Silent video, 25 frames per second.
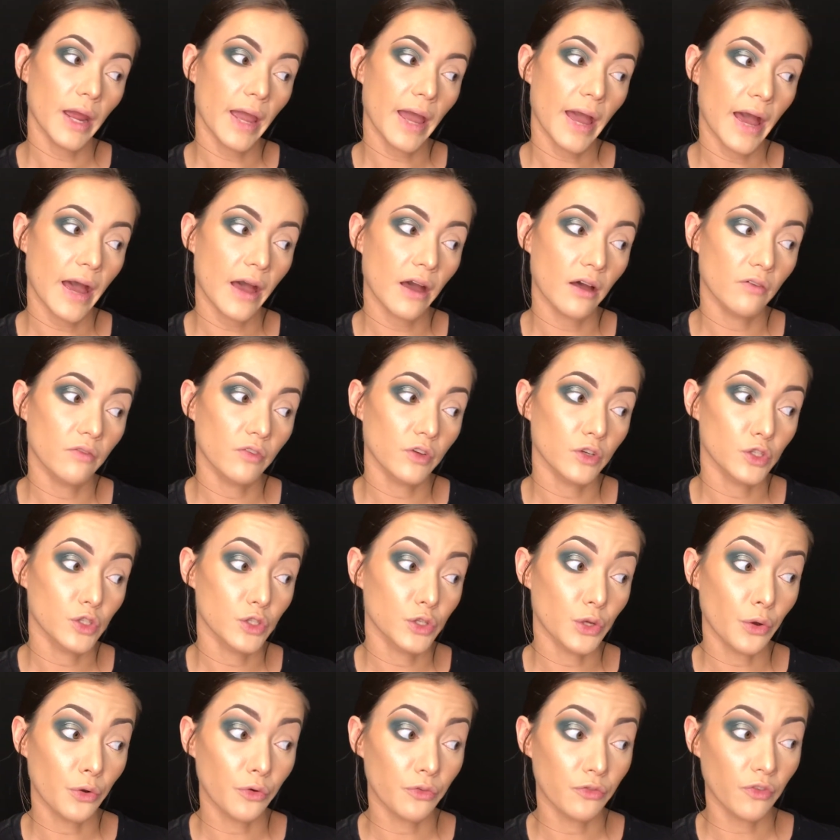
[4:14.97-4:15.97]
I have
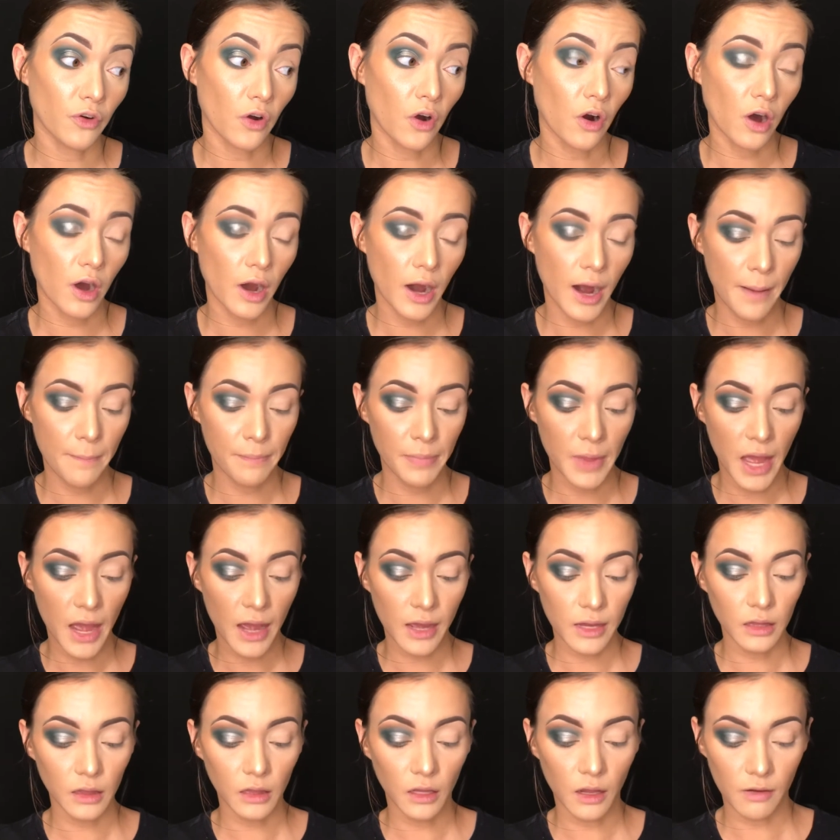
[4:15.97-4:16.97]
so far. I'm
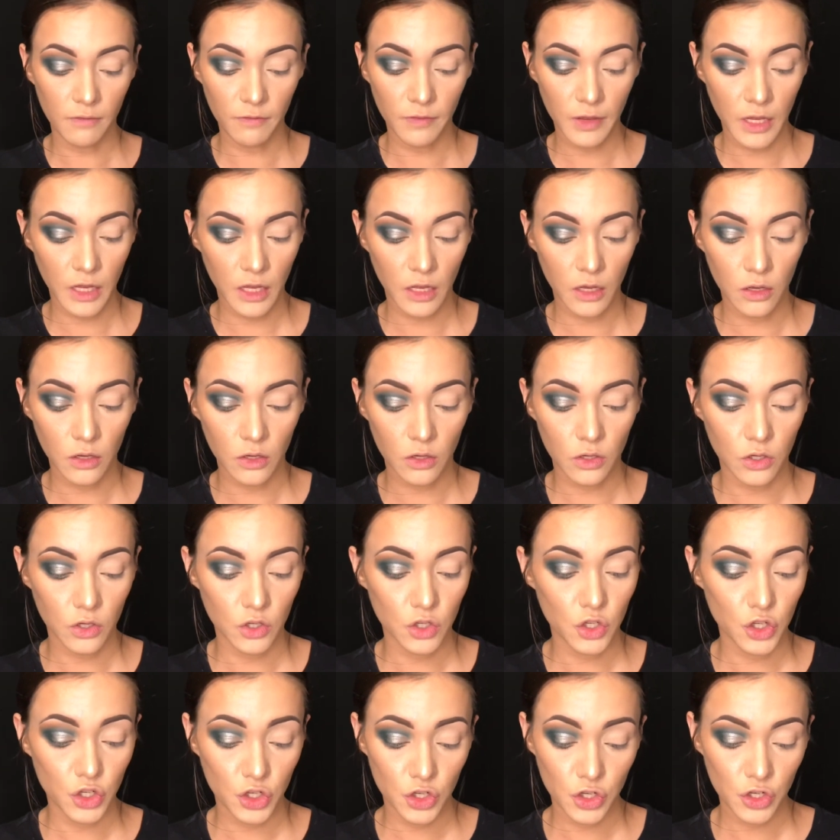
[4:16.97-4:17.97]
not loving
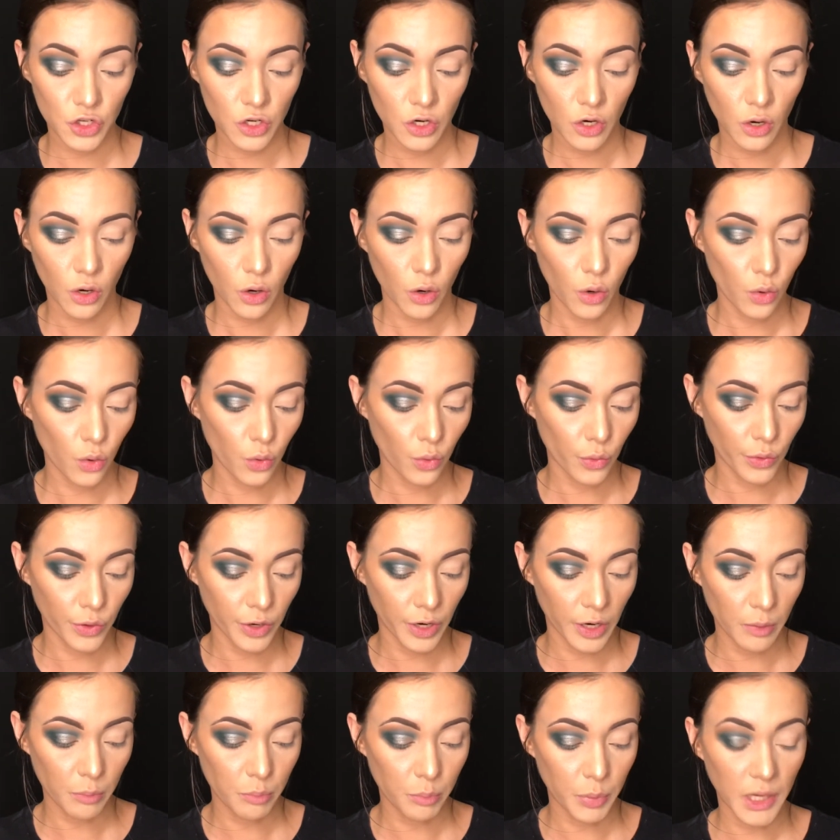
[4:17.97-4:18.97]
Shh
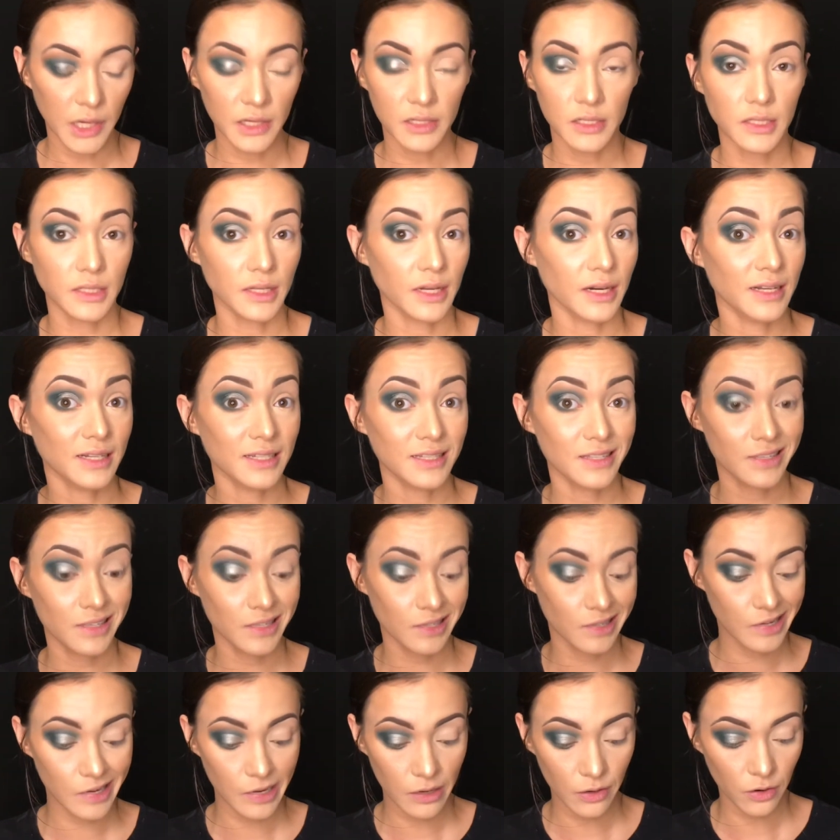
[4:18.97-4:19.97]
or Busted
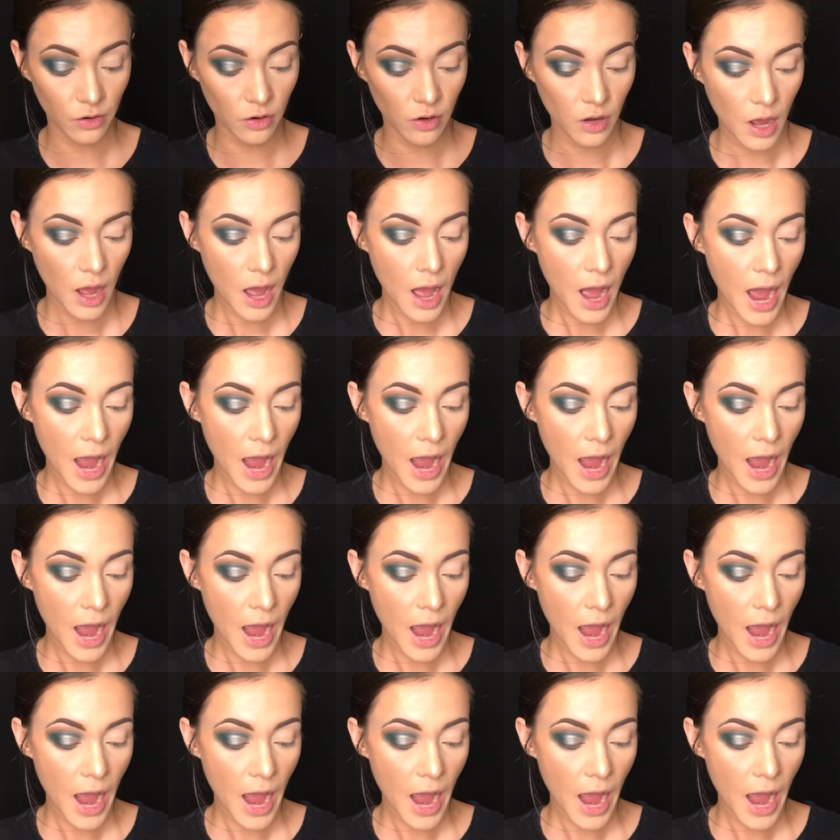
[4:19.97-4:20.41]
still.